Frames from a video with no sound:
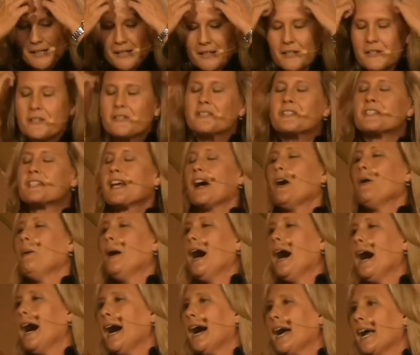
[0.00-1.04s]
So,
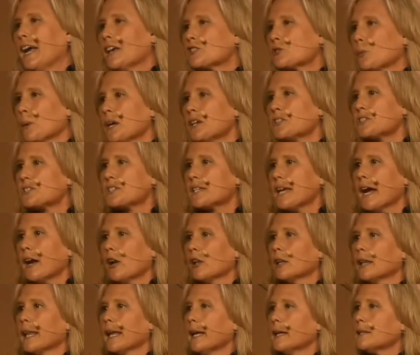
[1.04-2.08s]
uh, as we
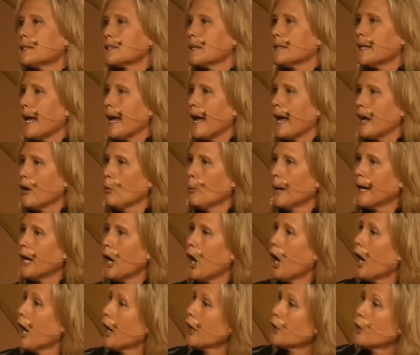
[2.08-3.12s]
settle in today, we
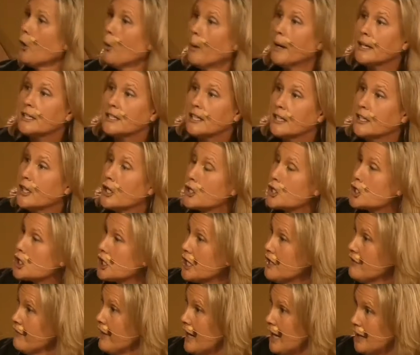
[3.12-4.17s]
are going to
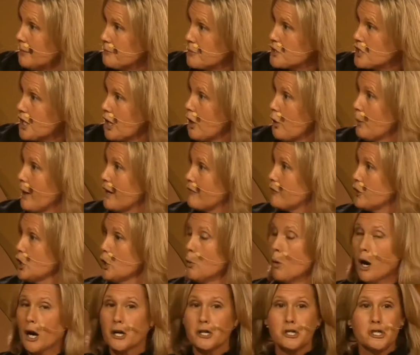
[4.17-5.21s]
yeshiva. So, if
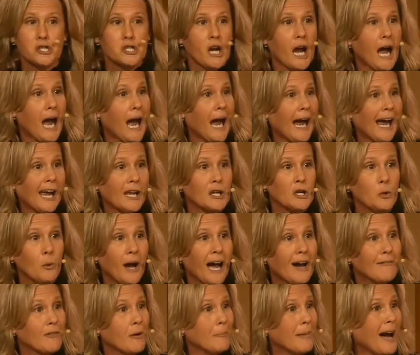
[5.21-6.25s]
you are shy, you
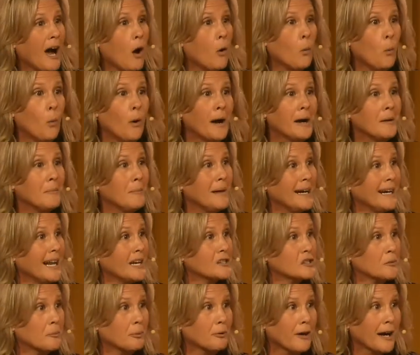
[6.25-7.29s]
have about one minute
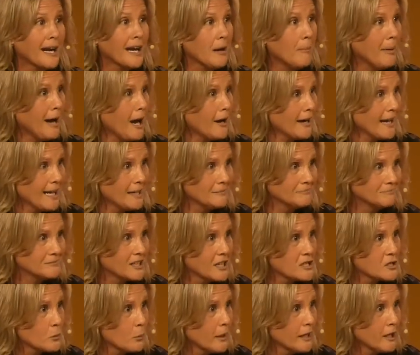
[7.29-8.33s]
to pray about it
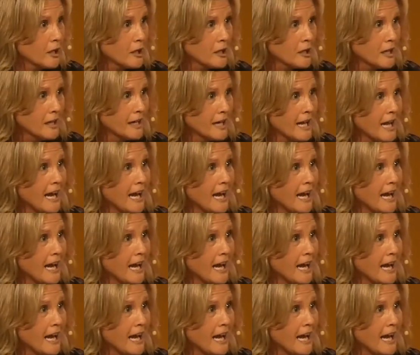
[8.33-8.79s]
because we are going to